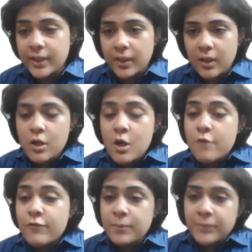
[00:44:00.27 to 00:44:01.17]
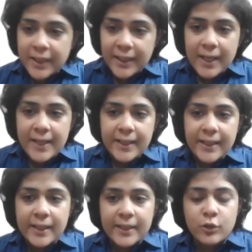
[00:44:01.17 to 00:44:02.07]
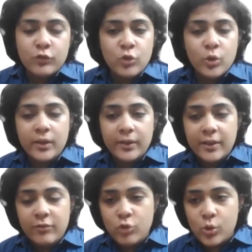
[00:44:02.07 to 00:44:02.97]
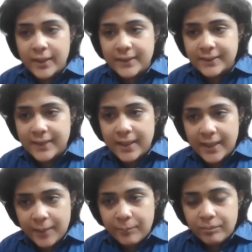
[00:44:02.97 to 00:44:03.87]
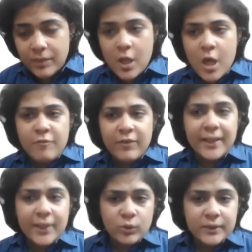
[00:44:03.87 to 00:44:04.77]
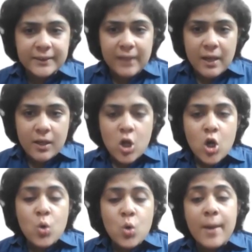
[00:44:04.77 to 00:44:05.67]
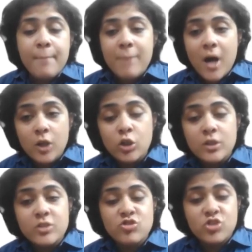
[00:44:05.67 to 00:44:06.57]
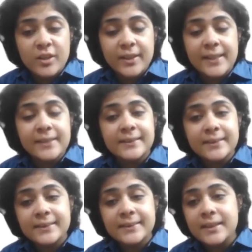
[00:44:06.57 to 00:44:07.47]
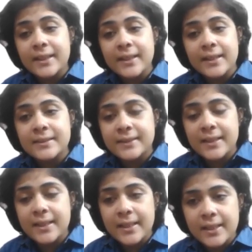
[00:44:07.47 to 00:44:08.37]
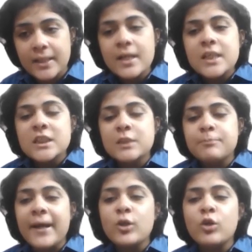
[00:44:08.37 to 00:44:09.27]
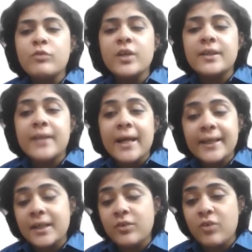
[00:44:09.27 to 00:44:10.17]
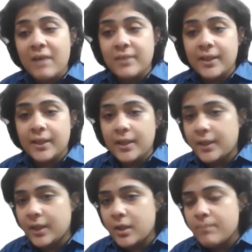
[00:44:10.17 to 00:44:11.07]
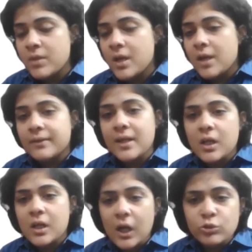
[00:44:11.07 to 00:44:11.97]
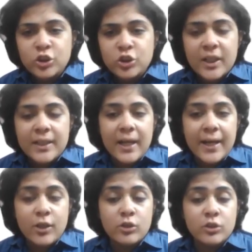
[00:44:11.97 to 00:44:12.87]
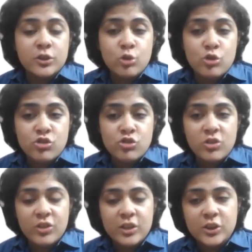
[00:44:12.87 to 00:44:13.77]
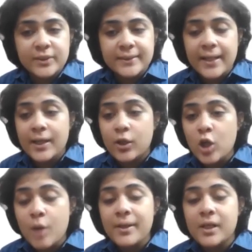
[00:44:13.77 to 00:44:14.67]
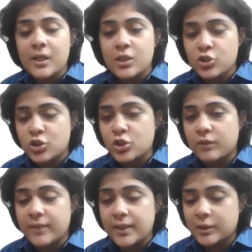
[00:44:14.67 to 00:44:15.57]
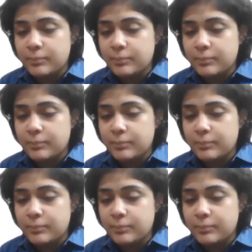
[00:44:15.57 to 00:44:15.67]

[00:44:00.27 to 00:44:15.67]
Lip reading: India from 399 to 414 CE, while Yun San, who embarked on his journey in 639 CE, spent over a decade traveling in India. Their accounts shed light on the social, religious, and economic conditions of their